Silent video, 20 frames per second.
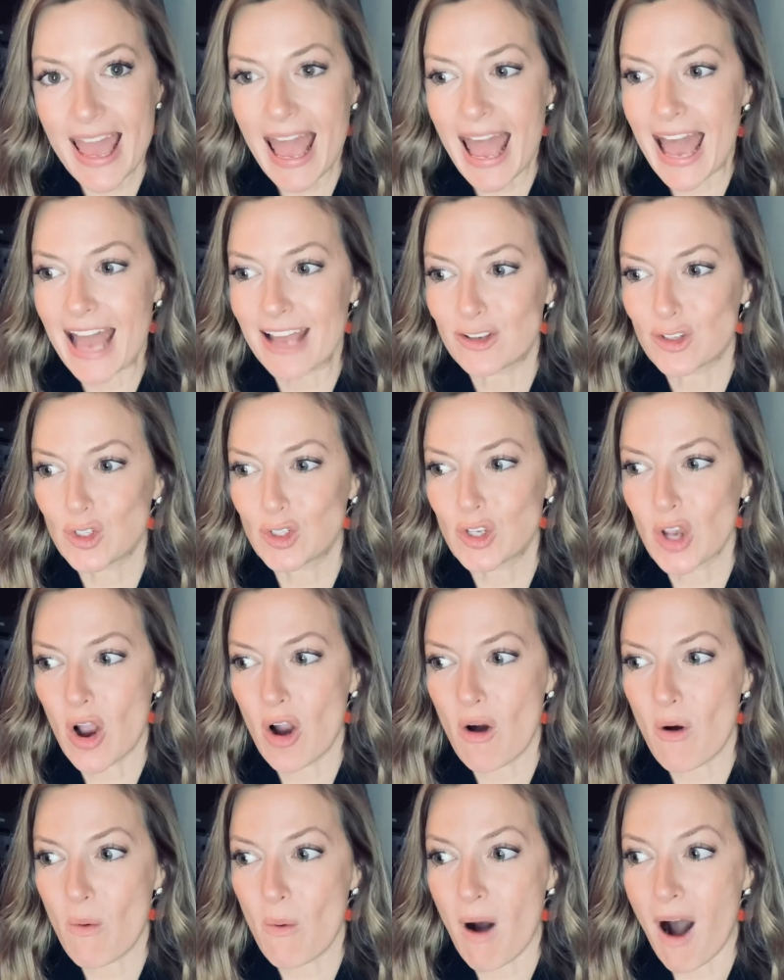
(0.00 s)
And
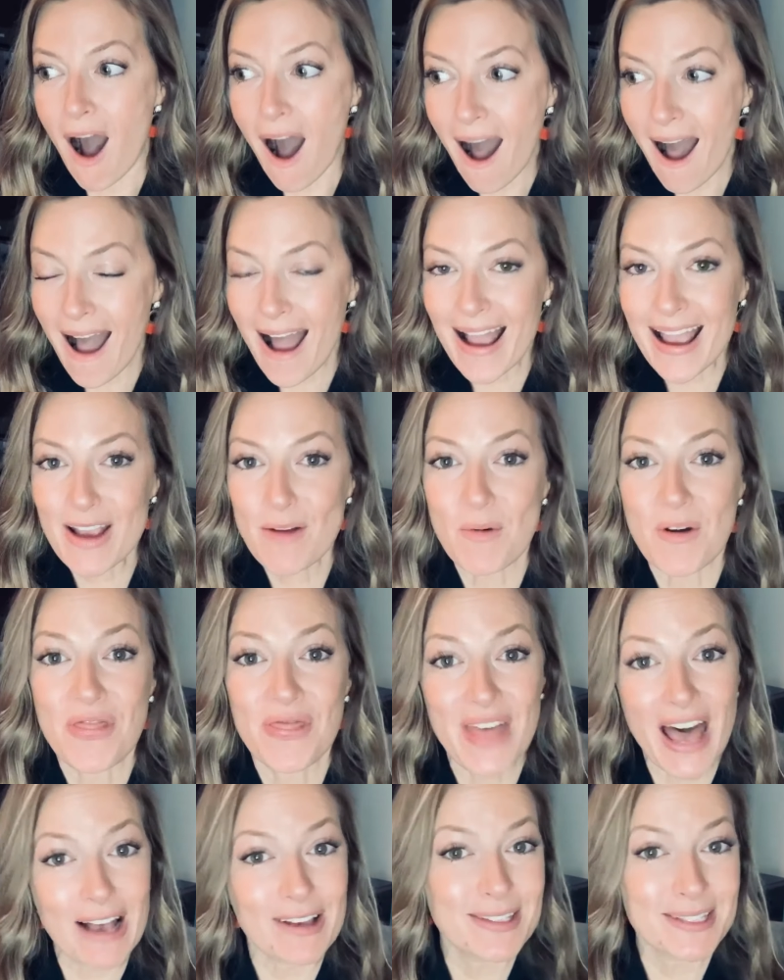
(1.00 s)
so I one
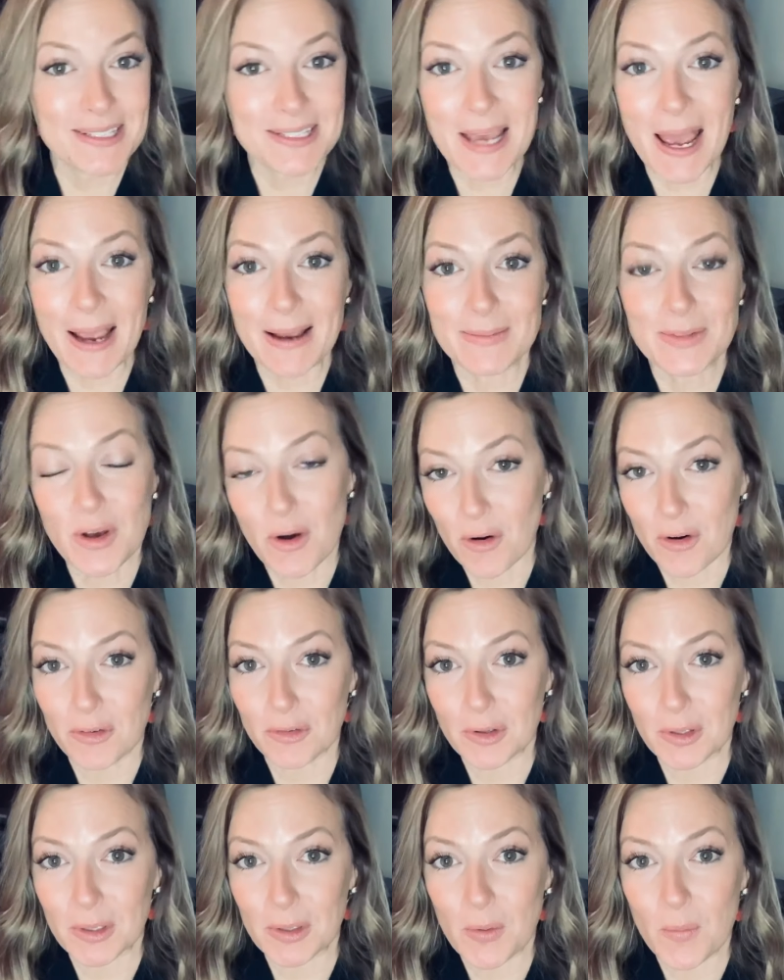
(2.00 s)
thousand times over